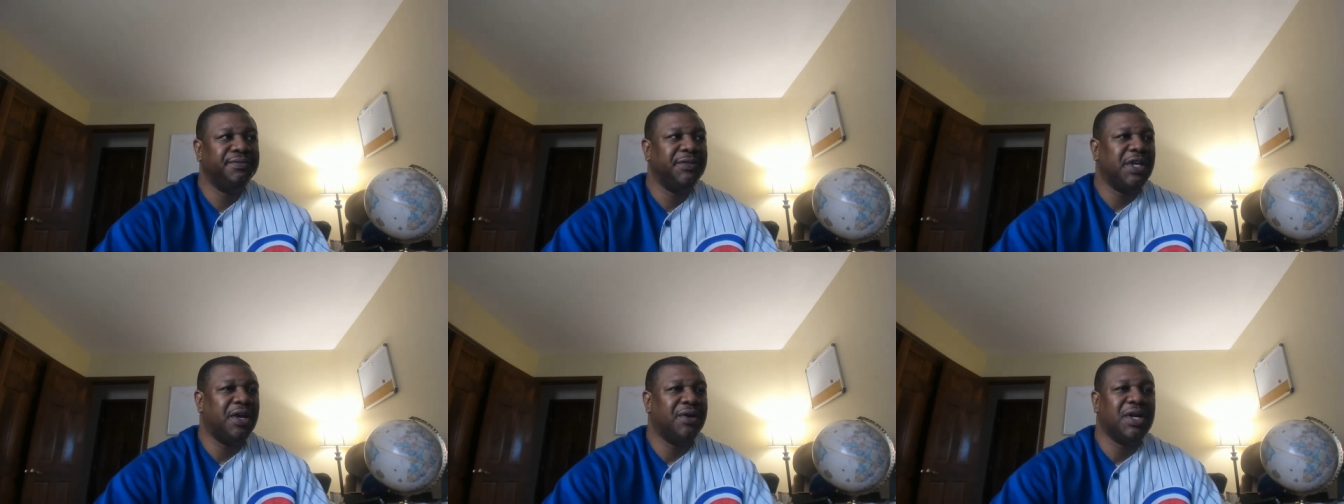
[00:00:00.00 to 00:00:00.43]

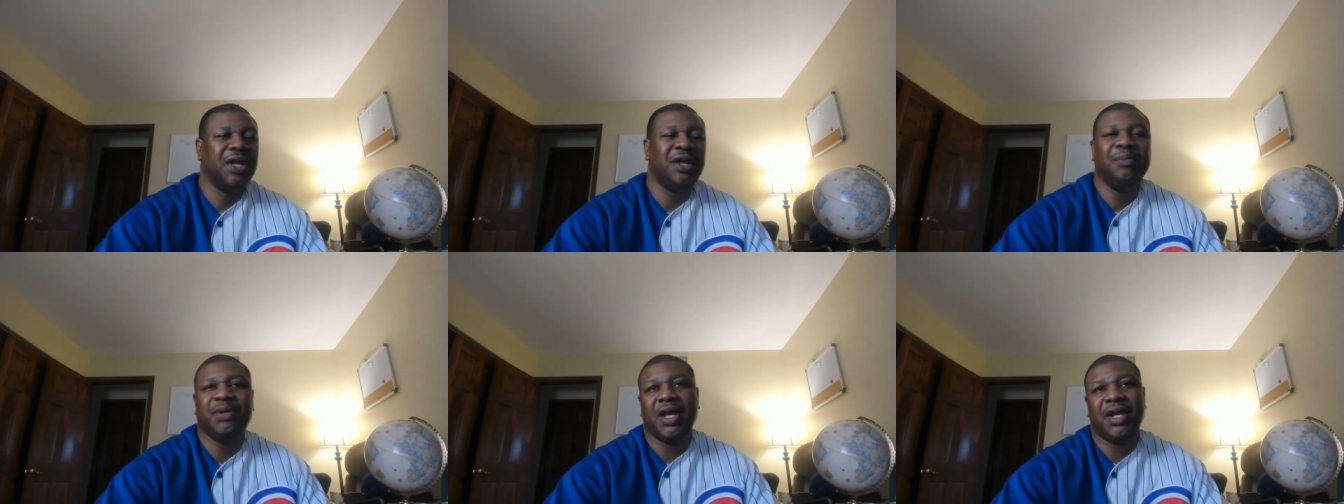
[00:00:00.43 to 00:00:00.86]
Now,
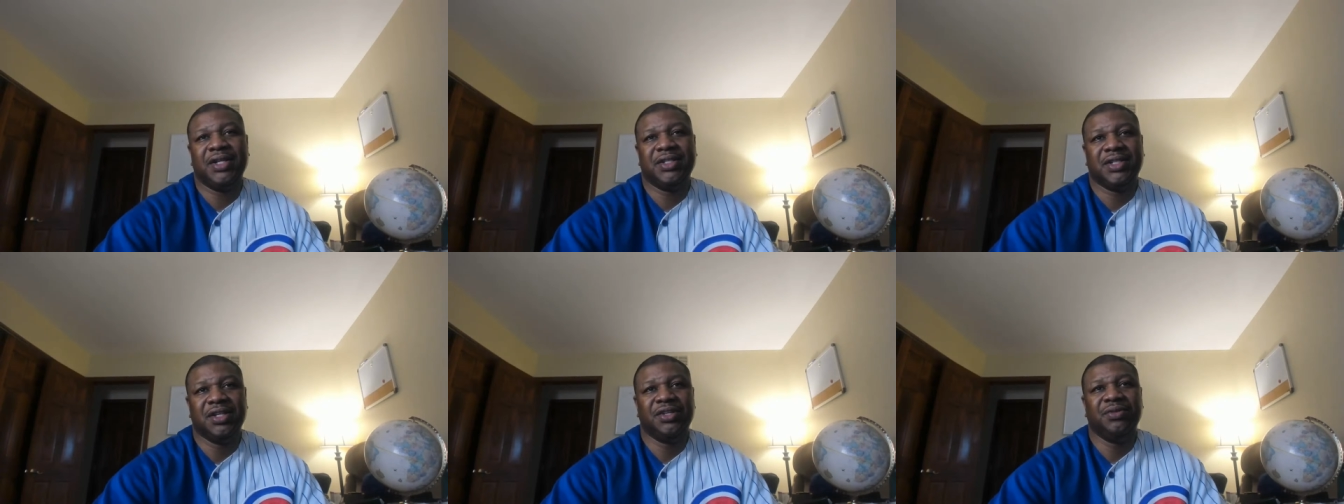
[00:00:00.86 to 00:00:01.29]

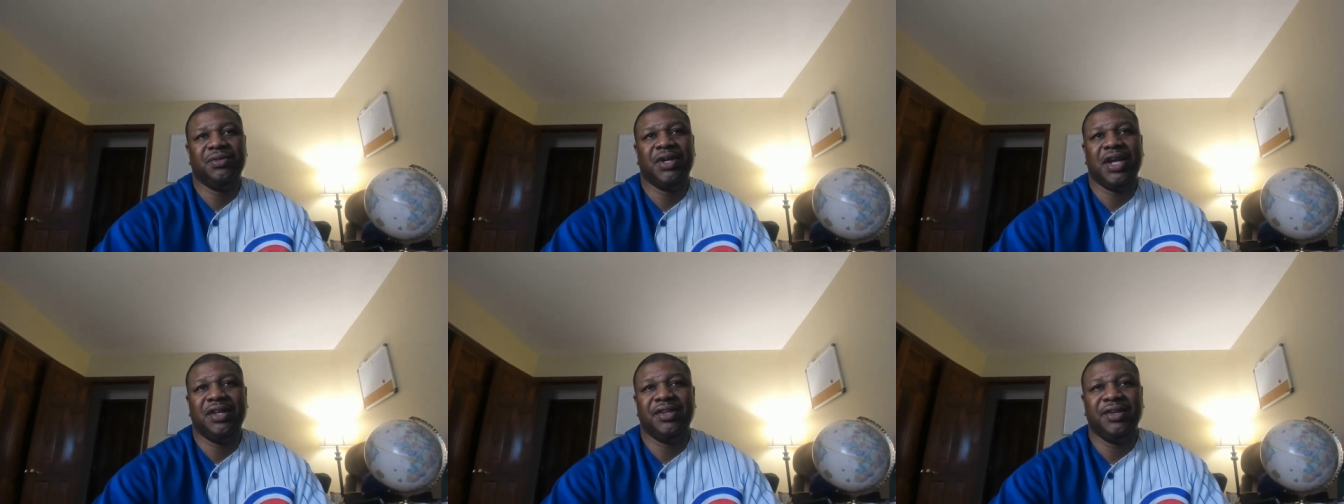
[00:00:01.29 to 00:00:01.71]
Comcast could do
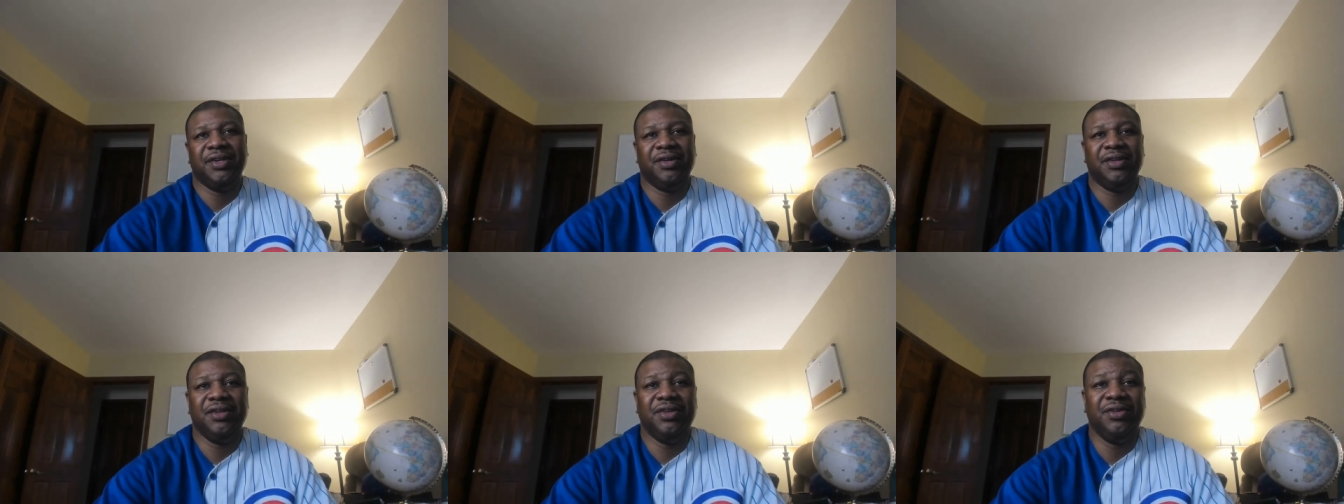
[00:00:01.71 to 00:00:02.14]
that
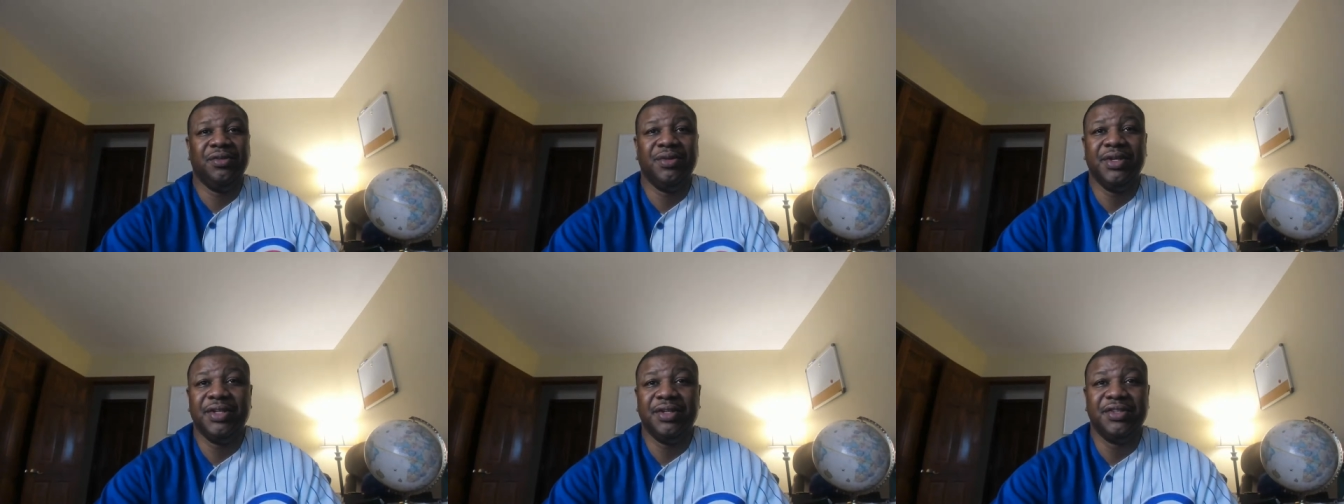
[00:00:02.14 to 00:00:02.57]
deal and
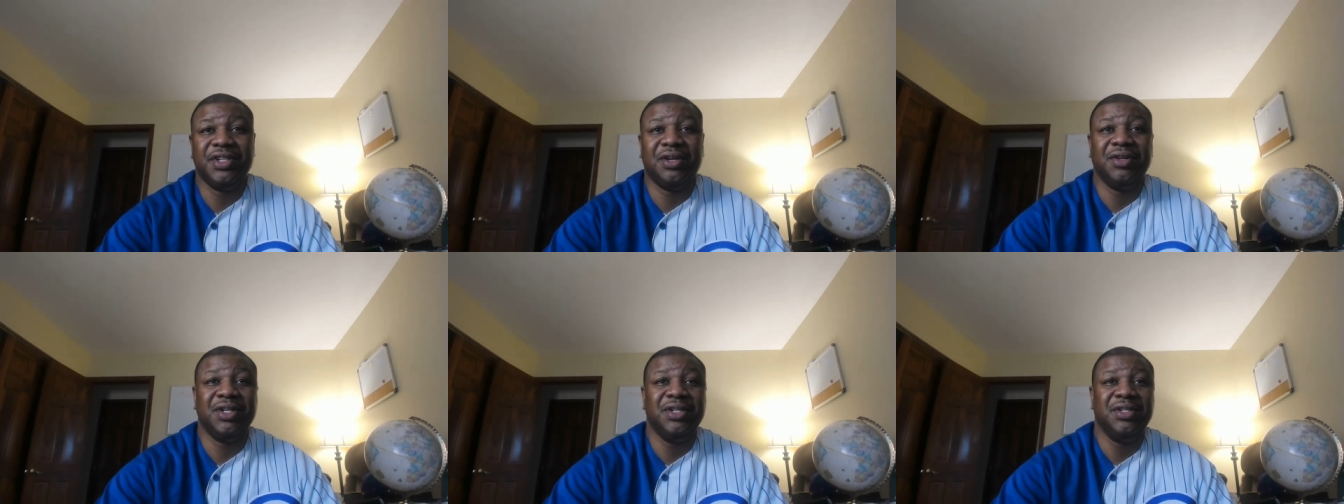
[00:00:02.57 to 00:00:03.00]
do it. The
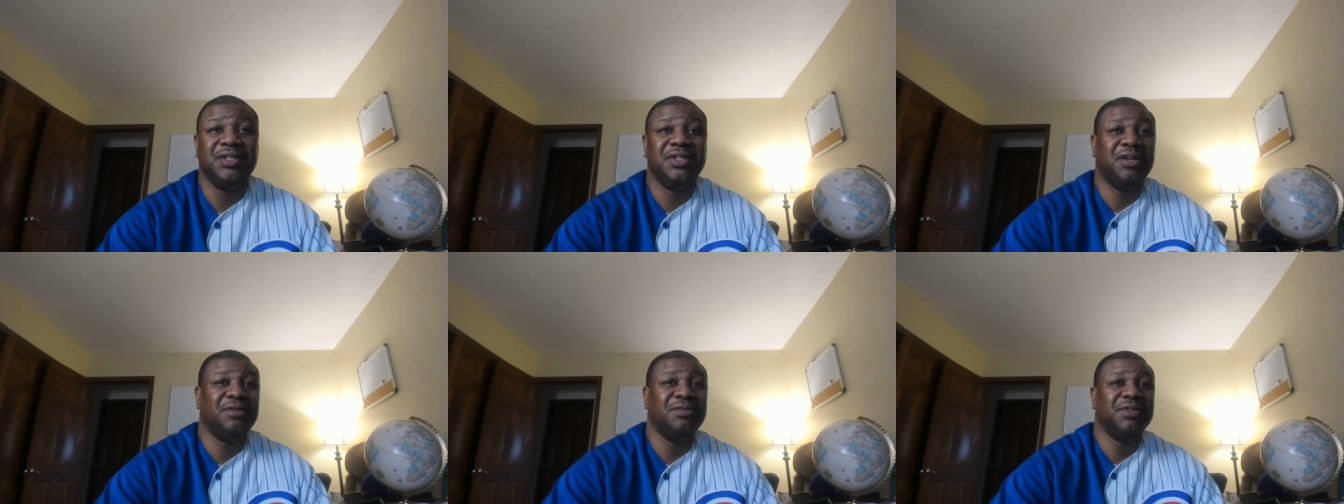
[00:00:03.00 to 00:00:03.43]

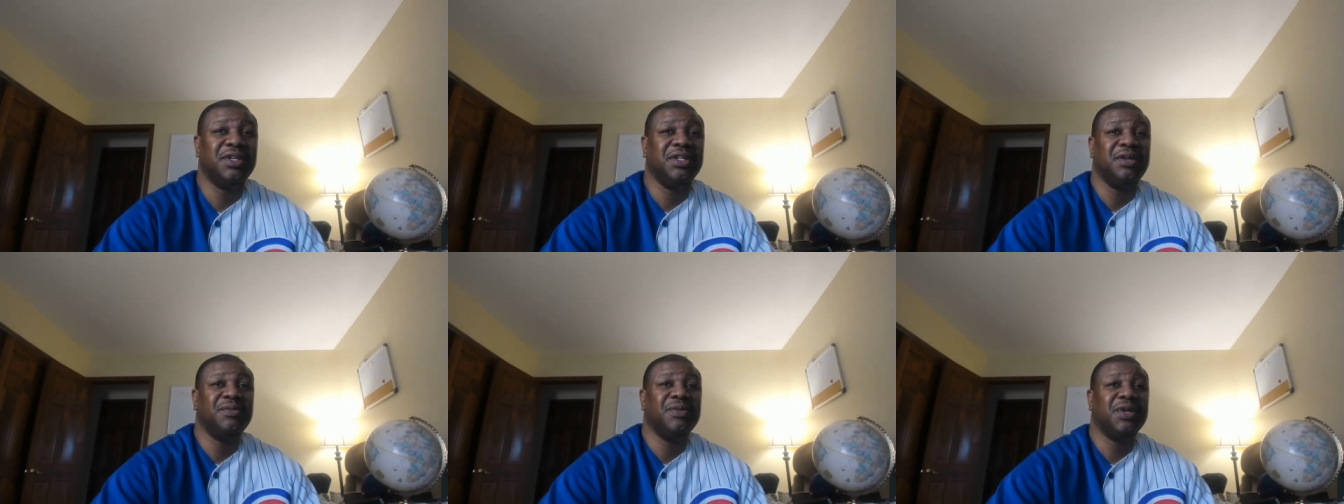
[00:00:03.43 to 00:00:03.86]
Saudis, I don't
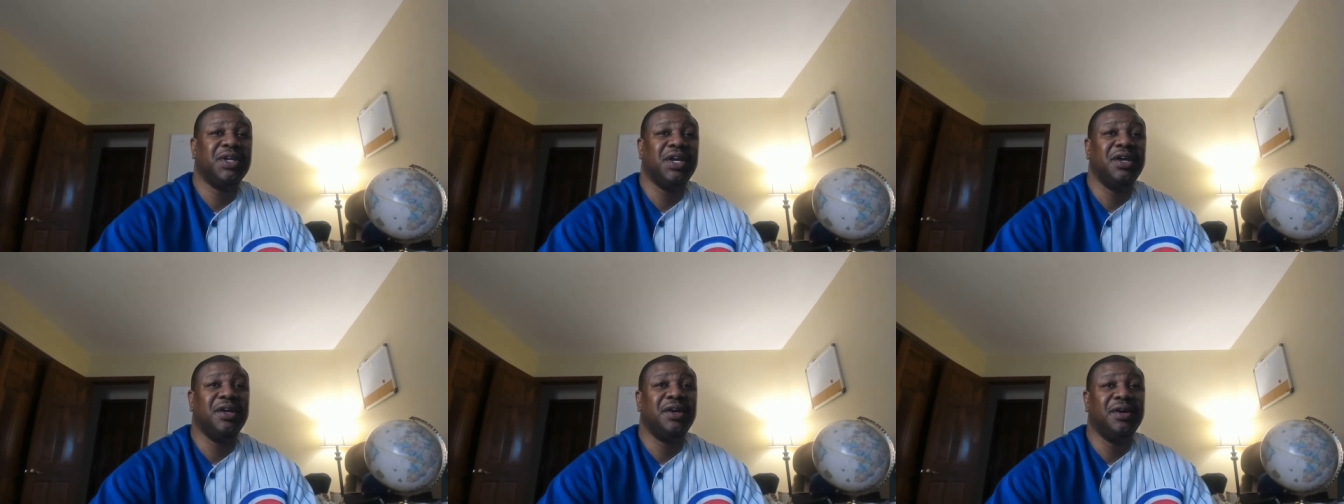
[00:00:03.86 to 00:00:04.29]
think they would
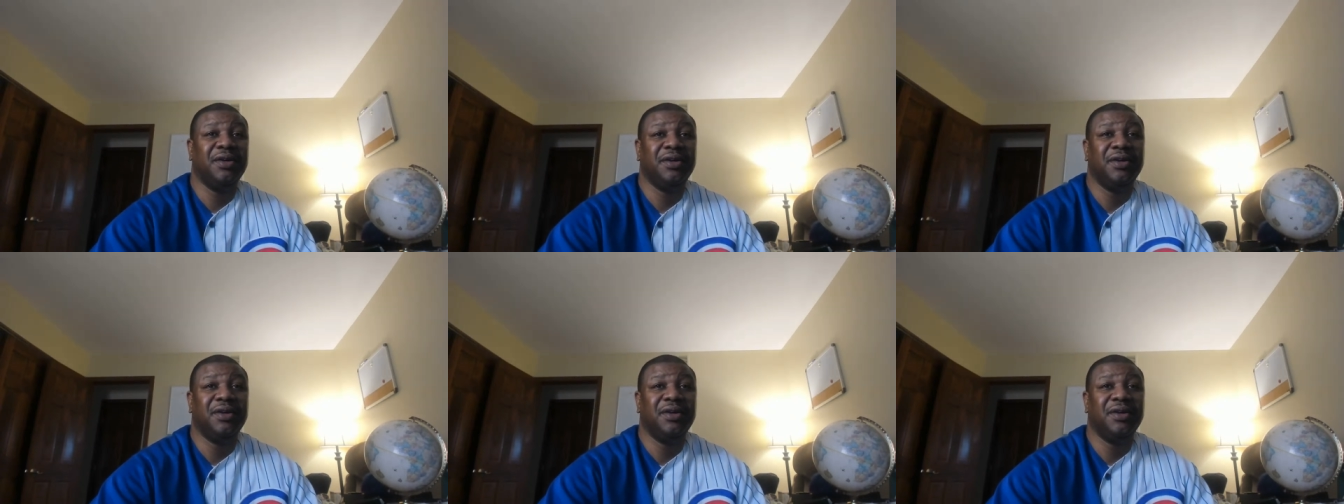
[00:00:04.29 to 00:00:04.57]
care.